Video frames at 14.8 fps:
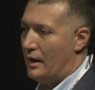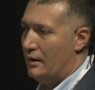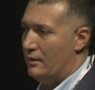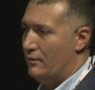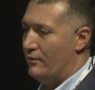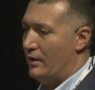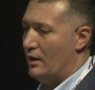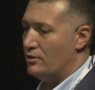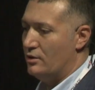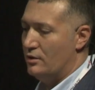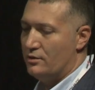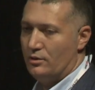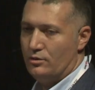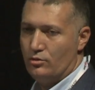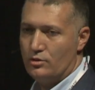And the financial
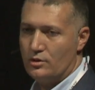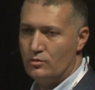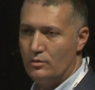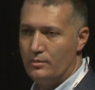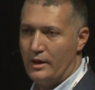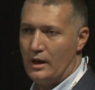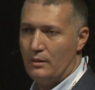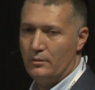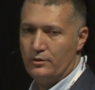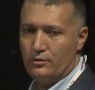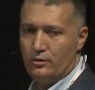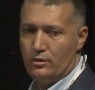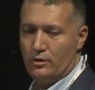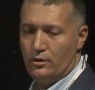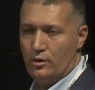institutions will be able
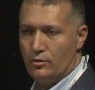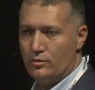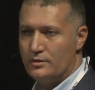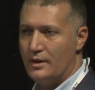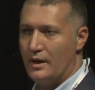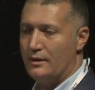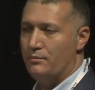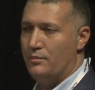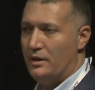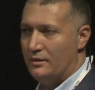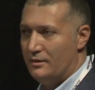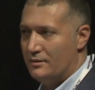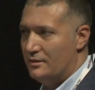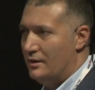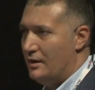to use that
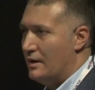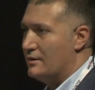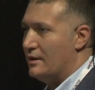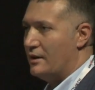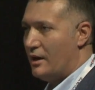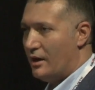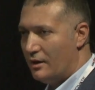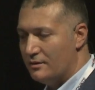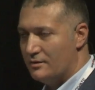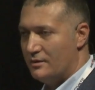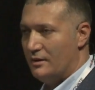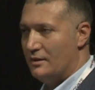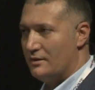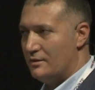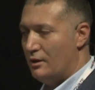BTC as a
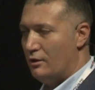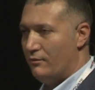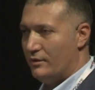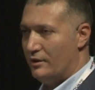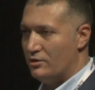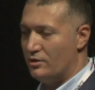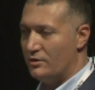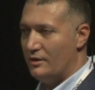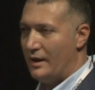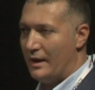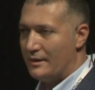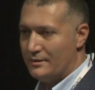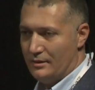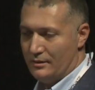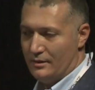currency instead of a digital
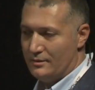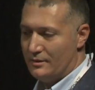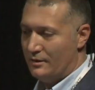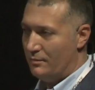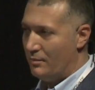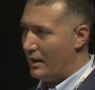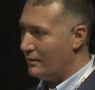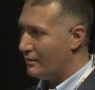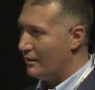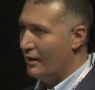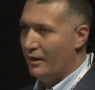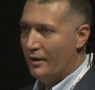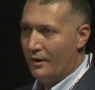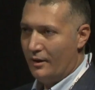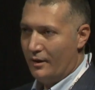asset. It's a debate,
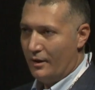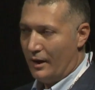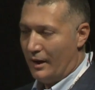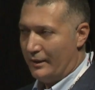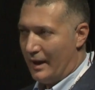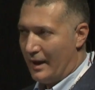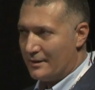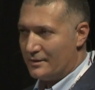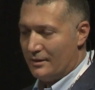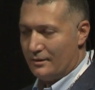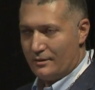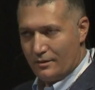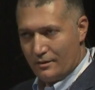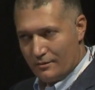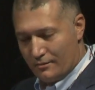an
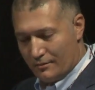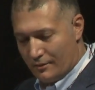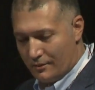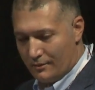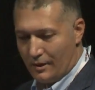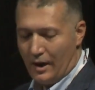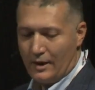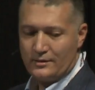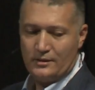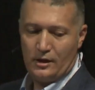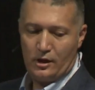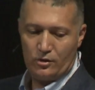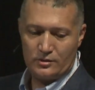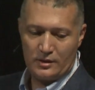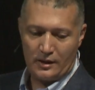asset.
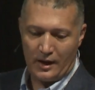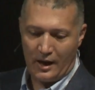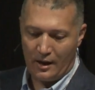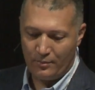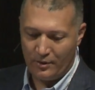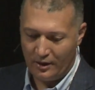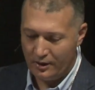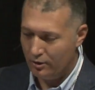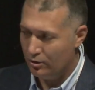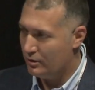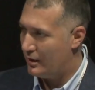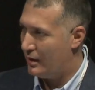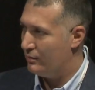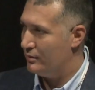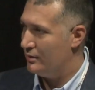ICOs are happening all
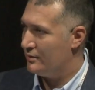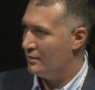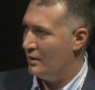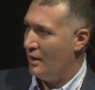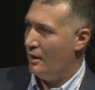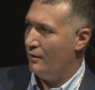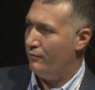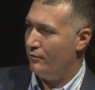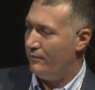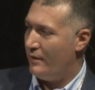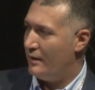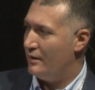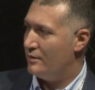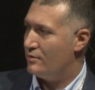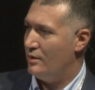around us. For
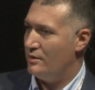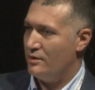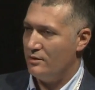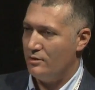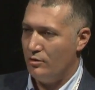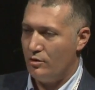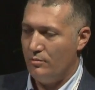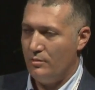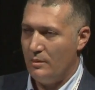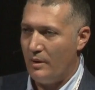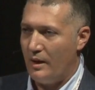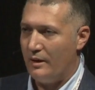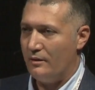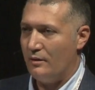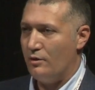various regions, you could be
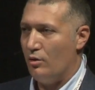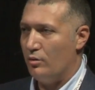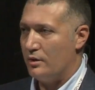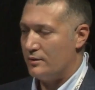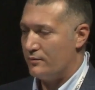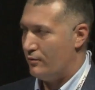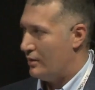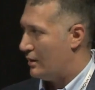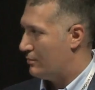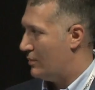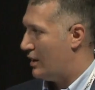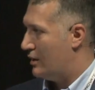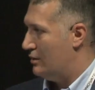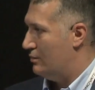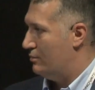buying the tokens for that
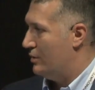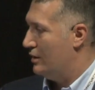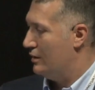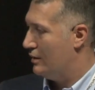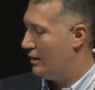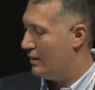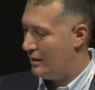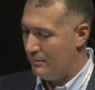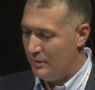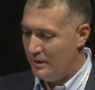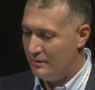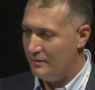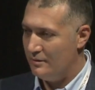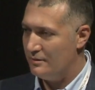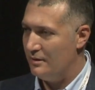matter. But
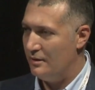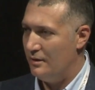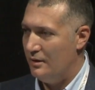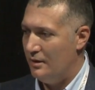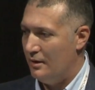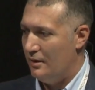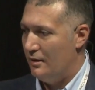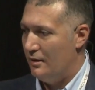BTC,